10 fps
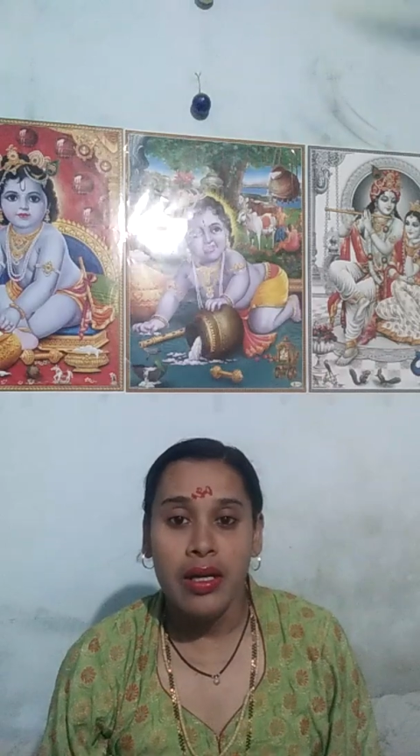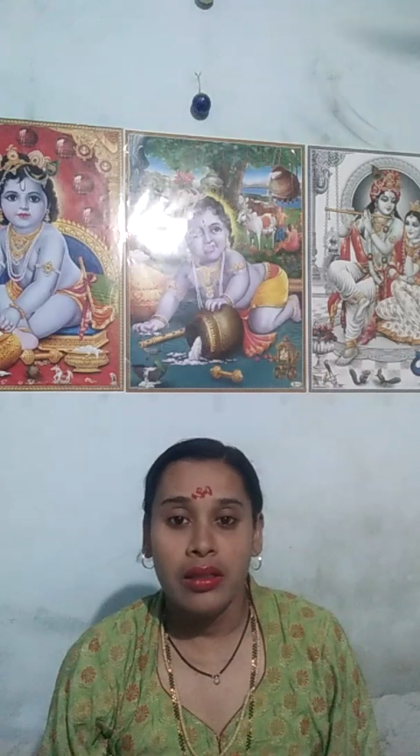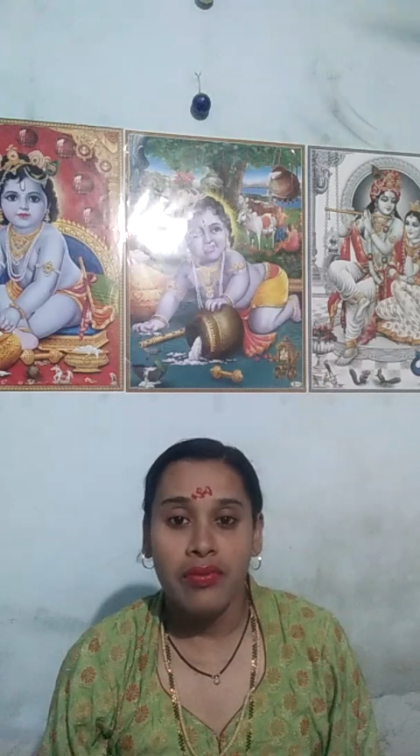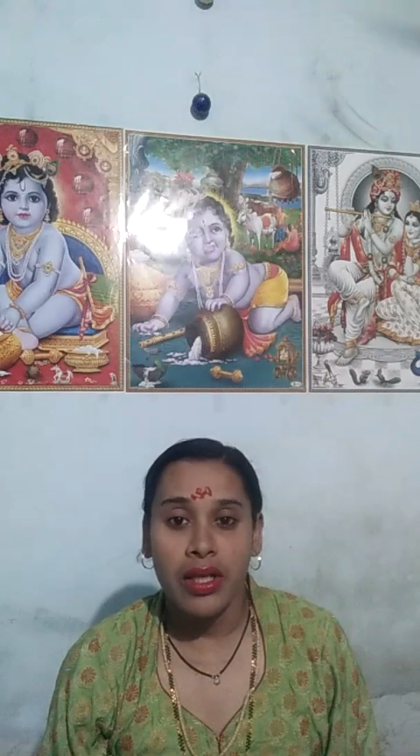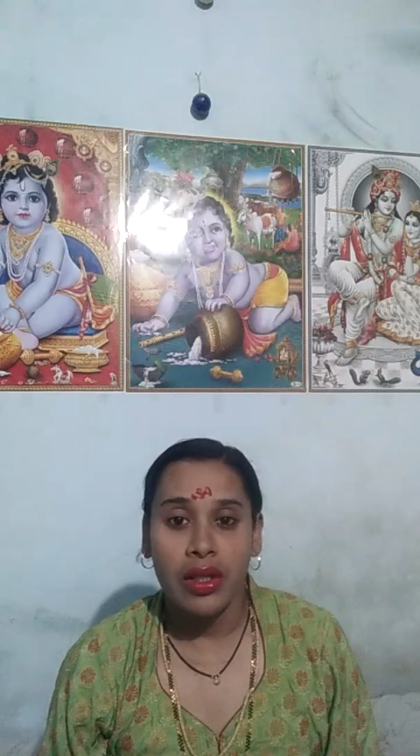
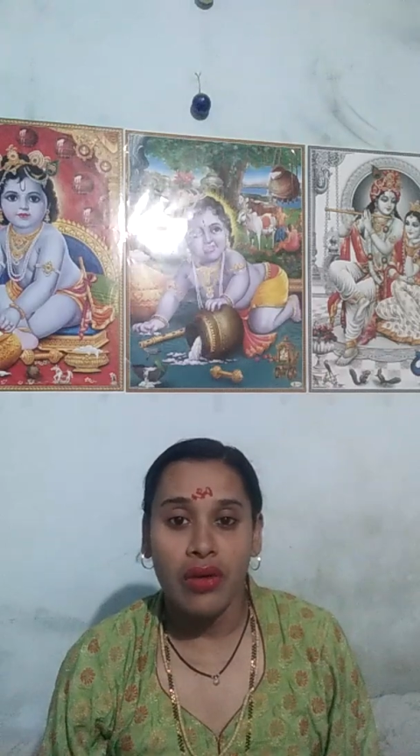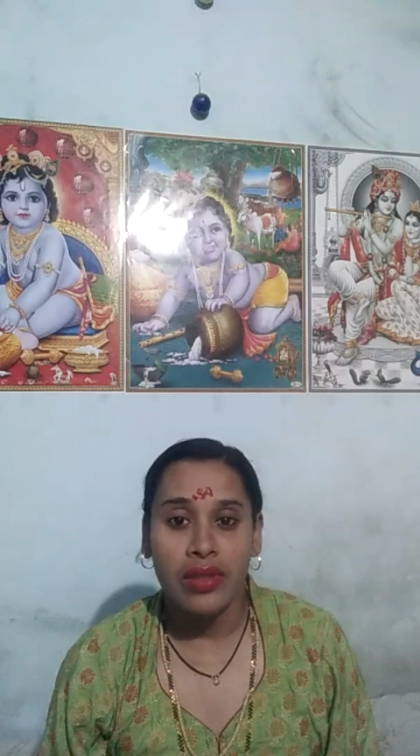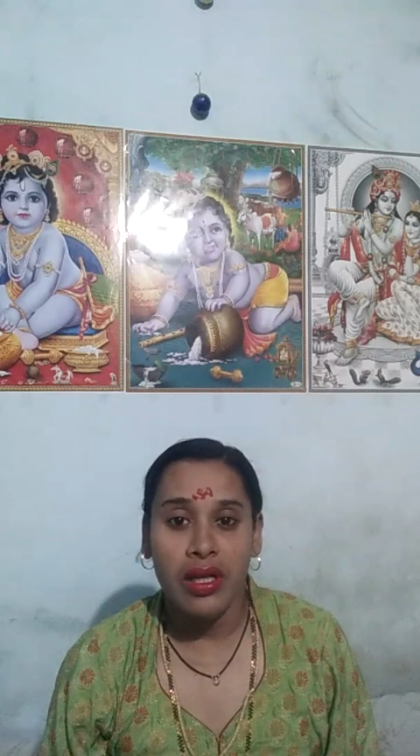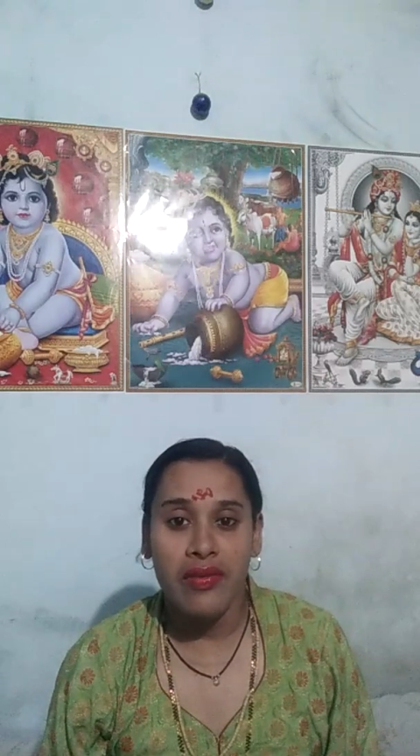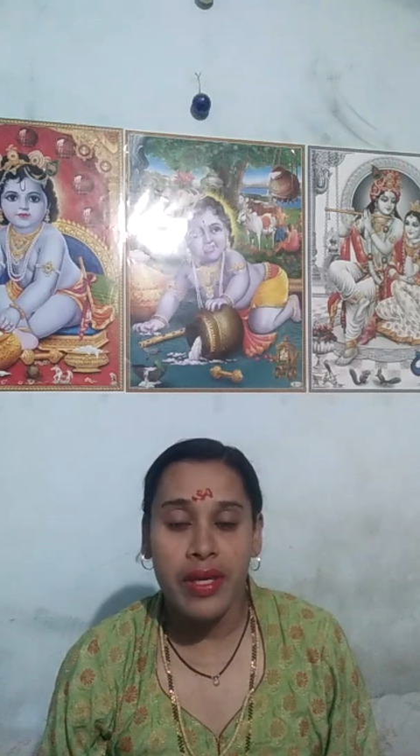the father of
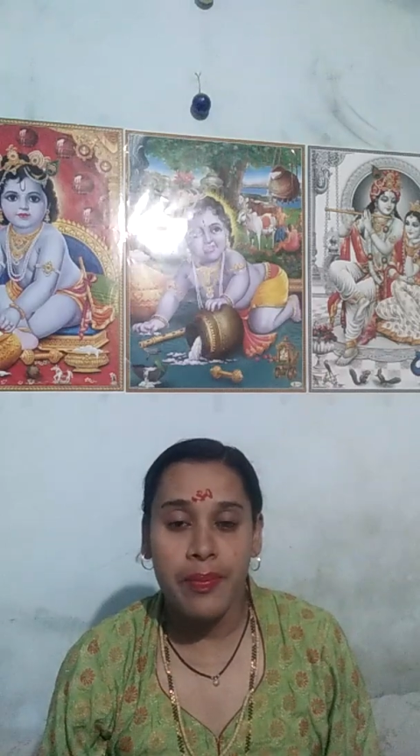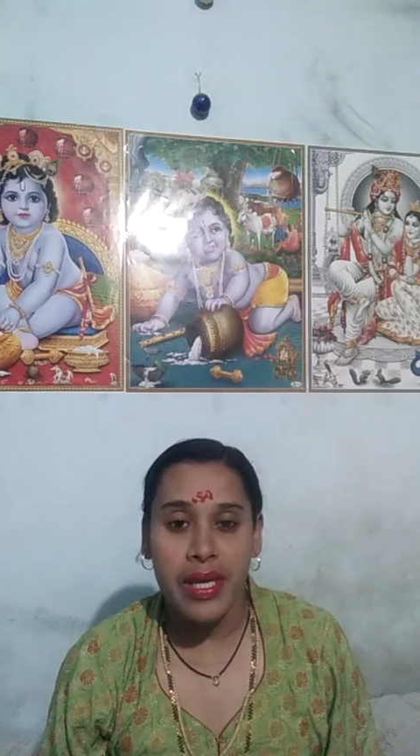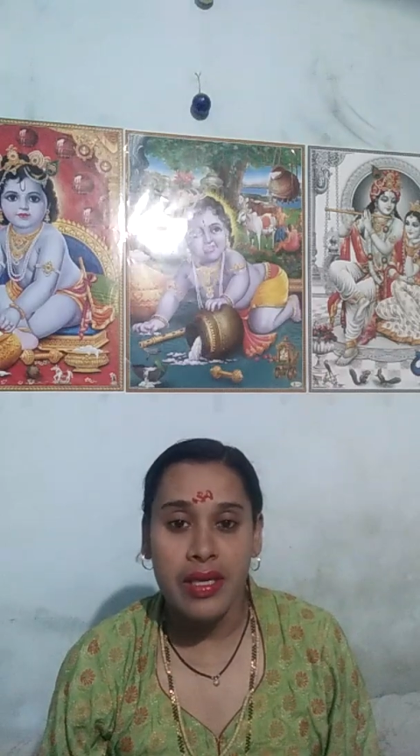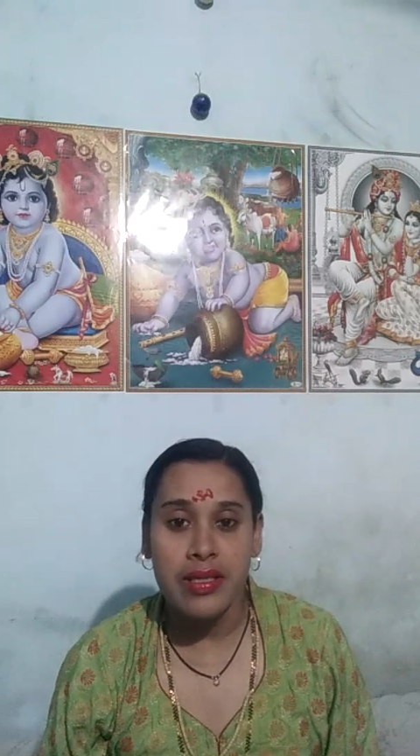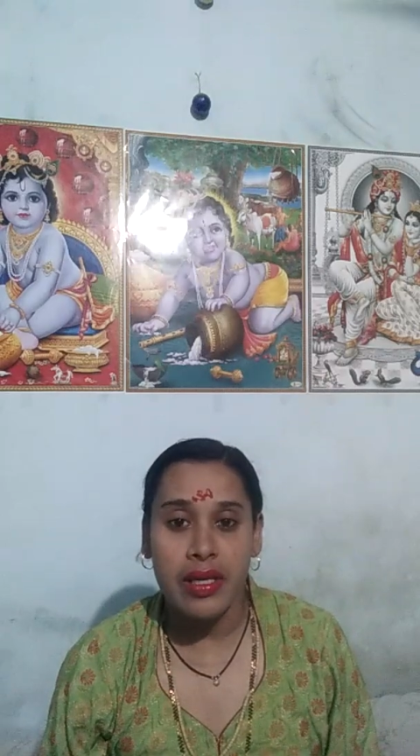the living
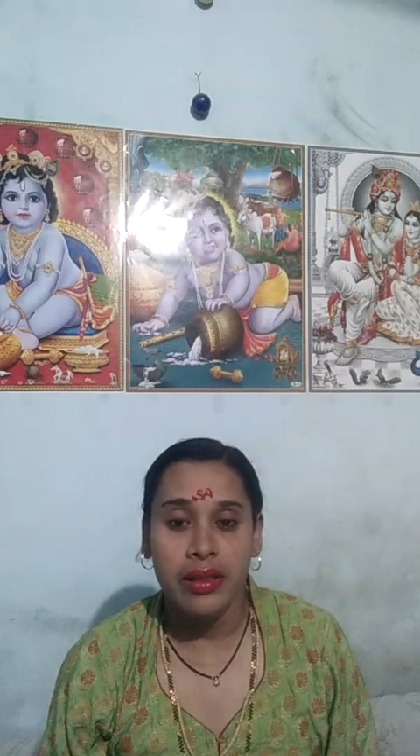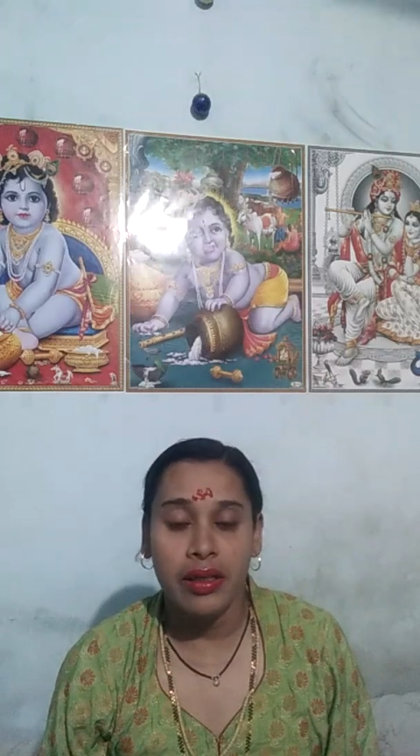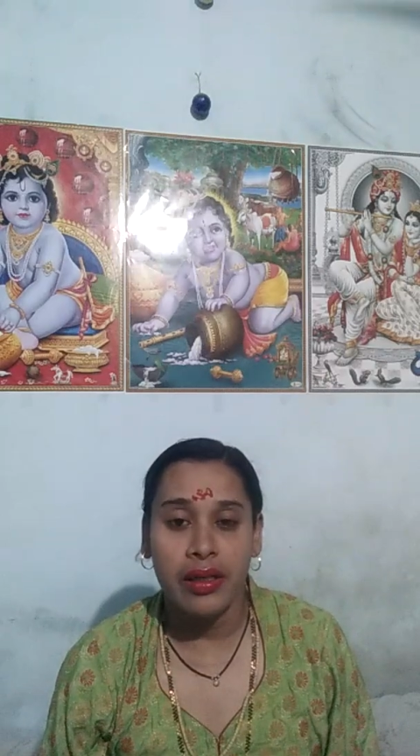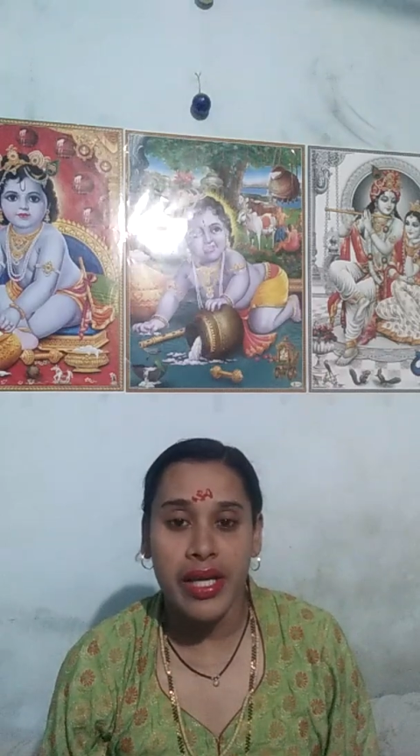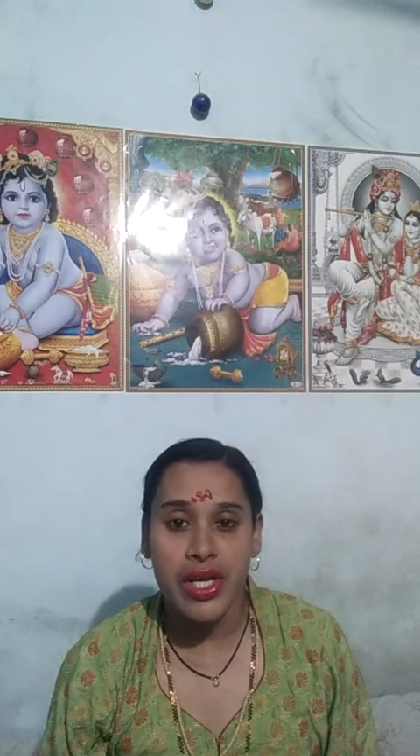beings in
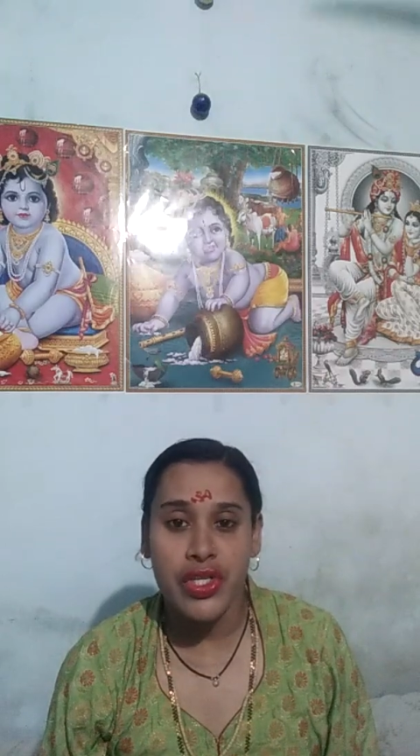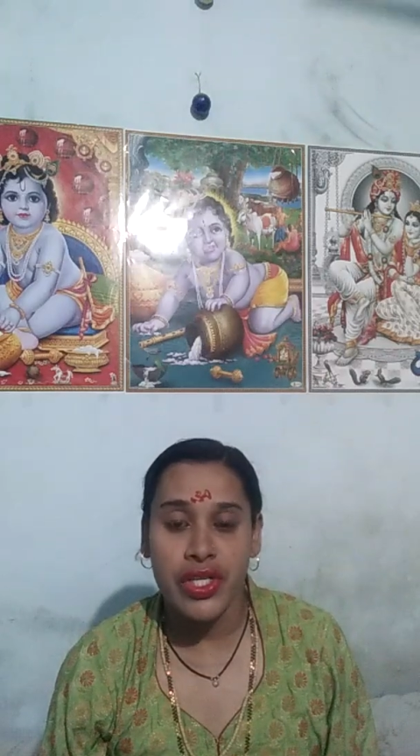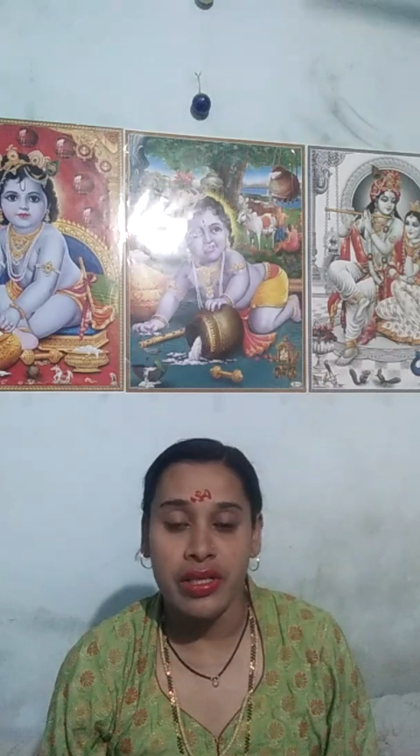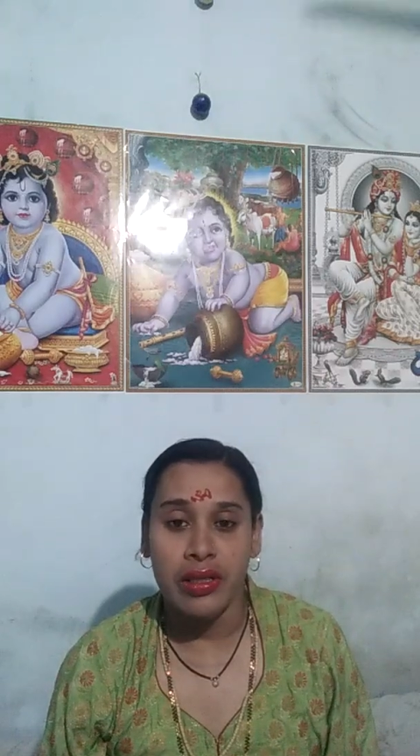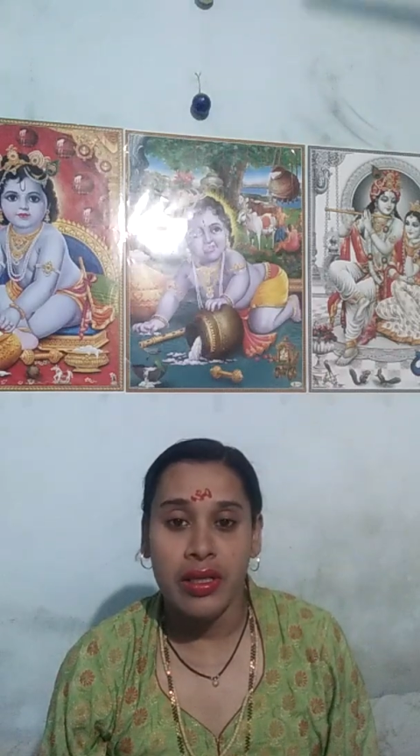the
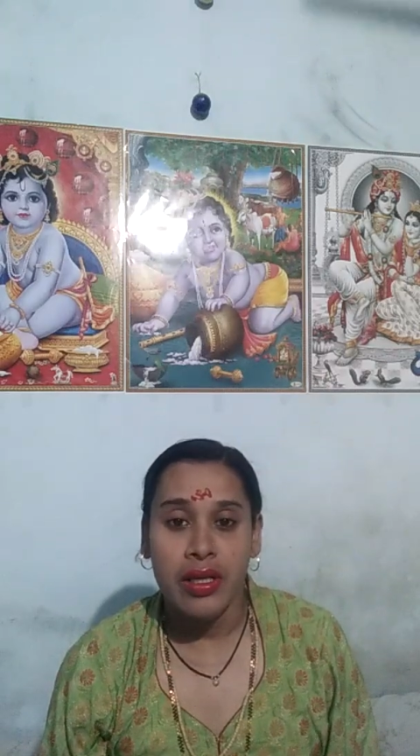creation.